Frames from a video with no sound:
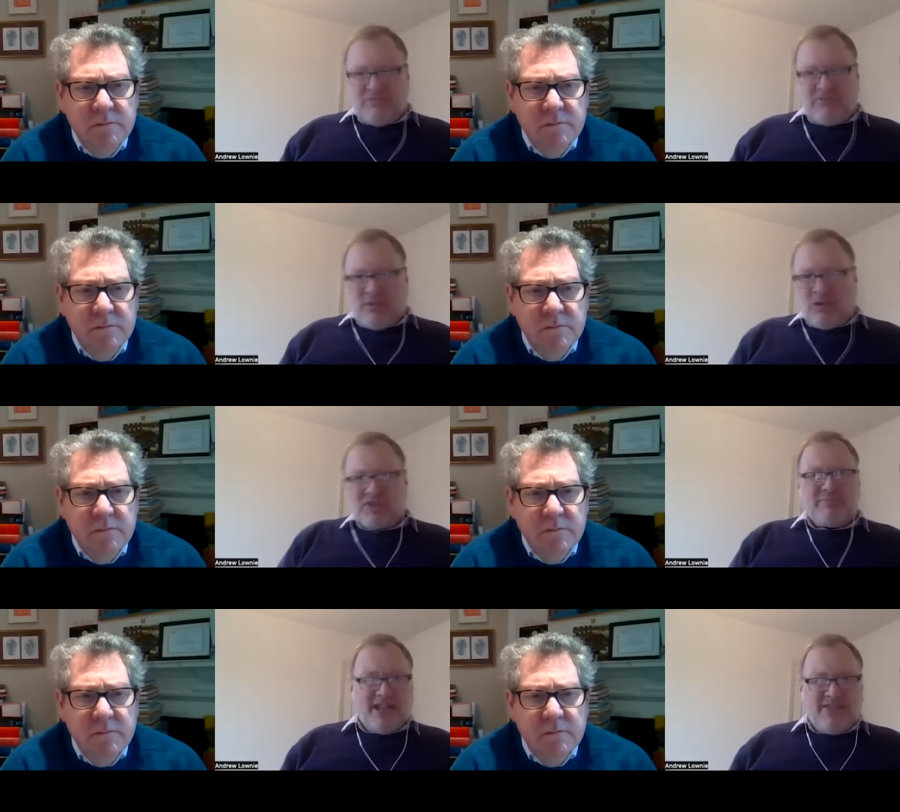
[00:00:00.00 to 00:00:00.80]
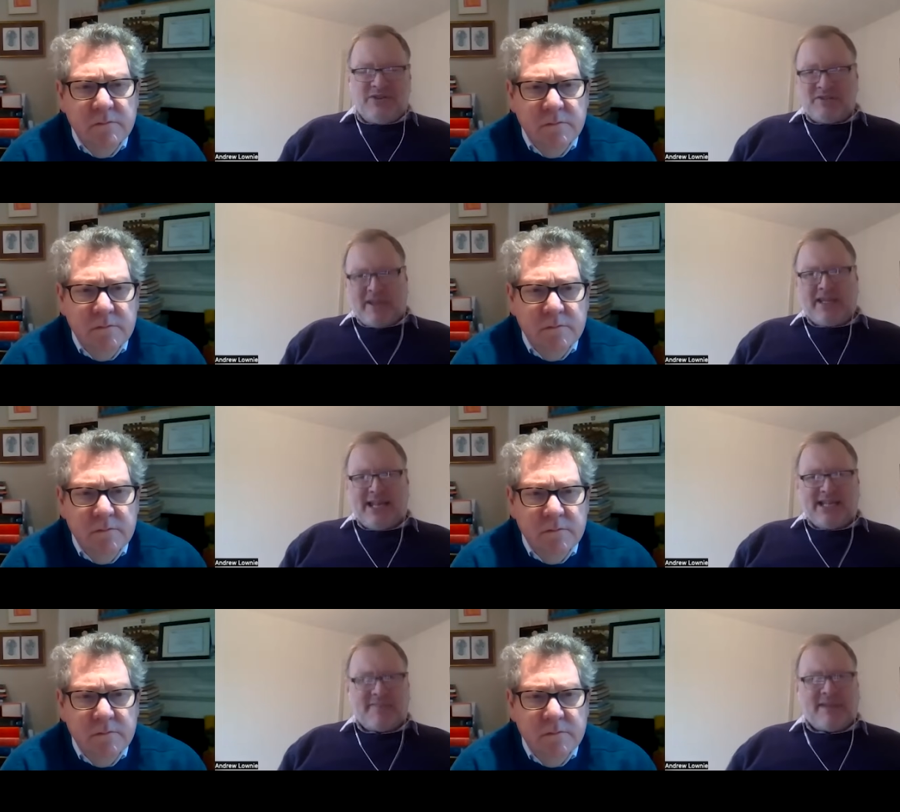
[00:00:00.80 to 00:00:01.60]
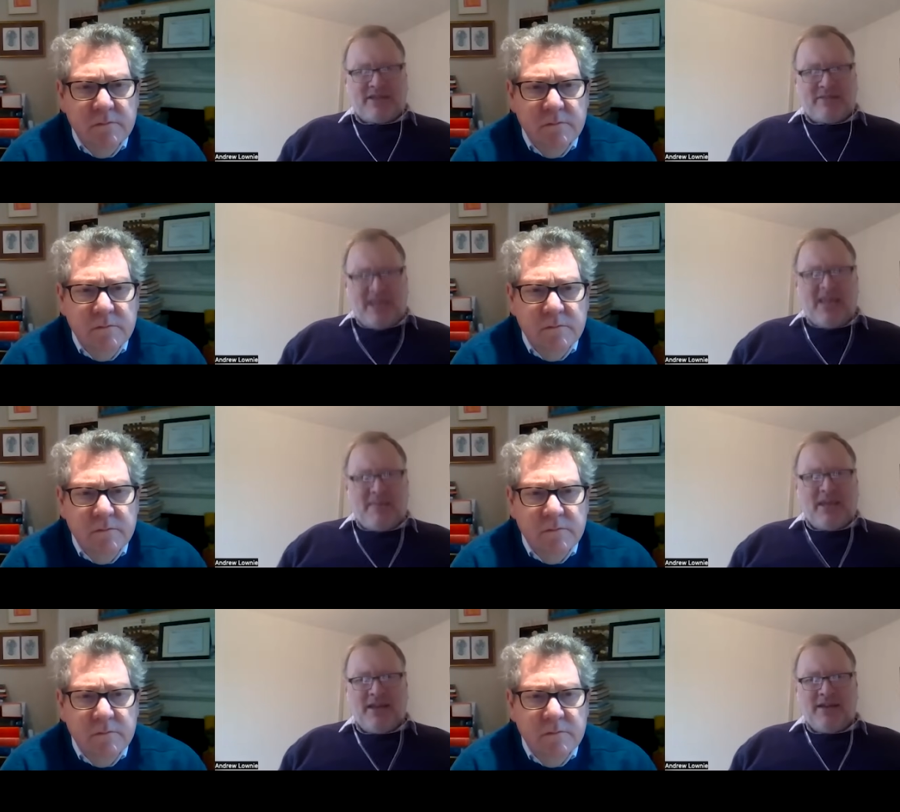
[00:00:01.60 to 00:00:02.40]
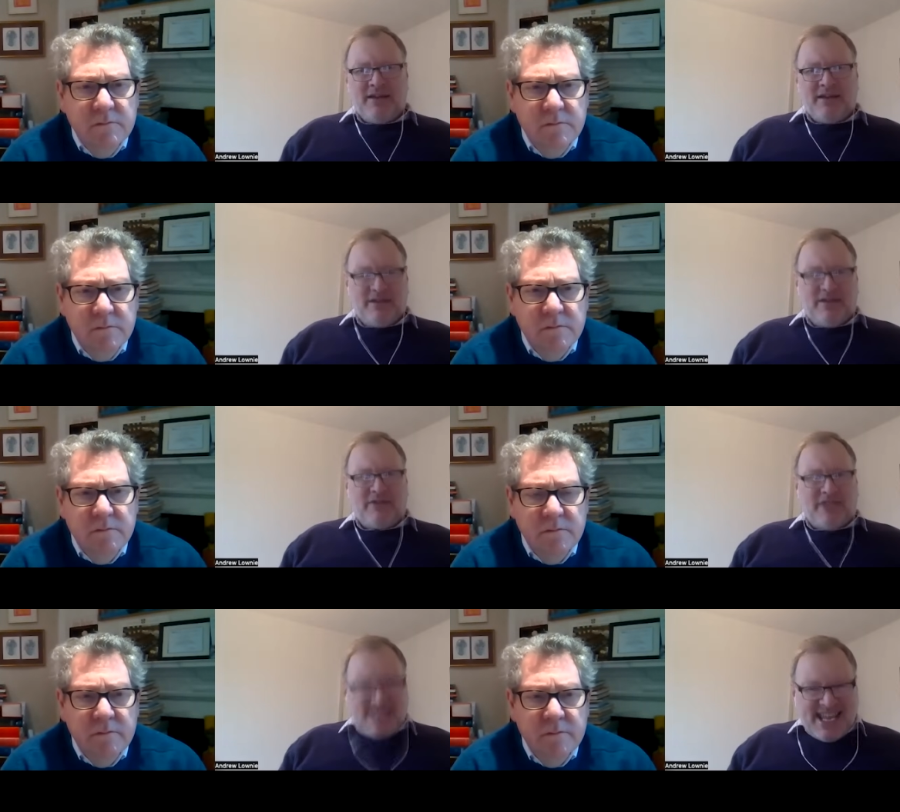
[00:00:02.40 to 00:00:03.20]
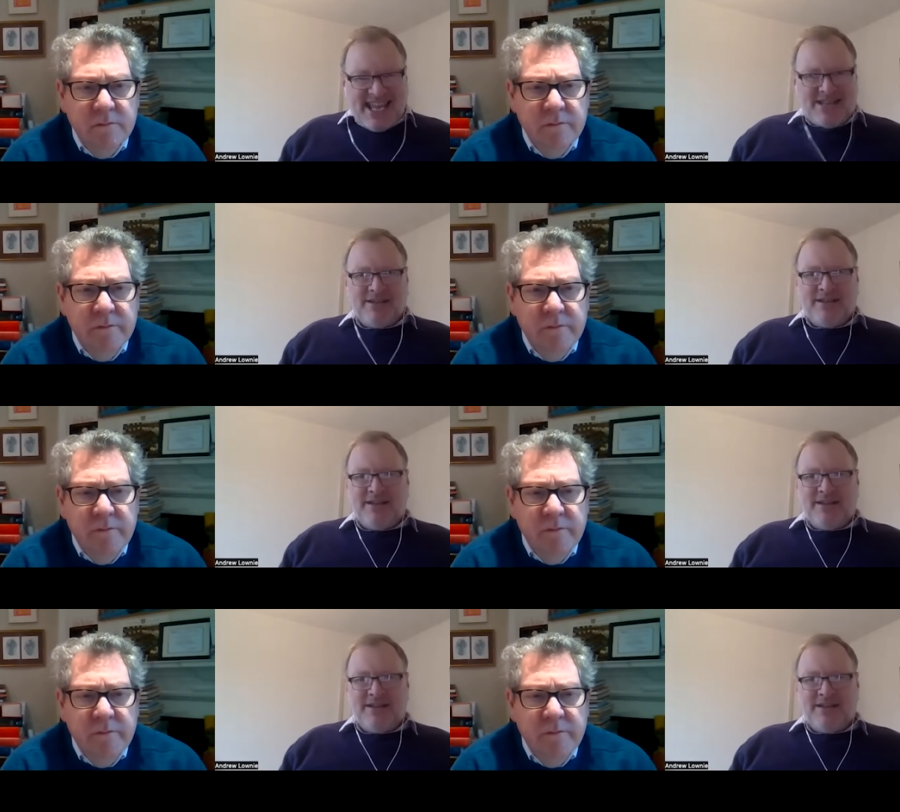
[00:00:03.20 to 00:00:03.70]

Speaker 1: they once even speculated about the baby. You know, they did.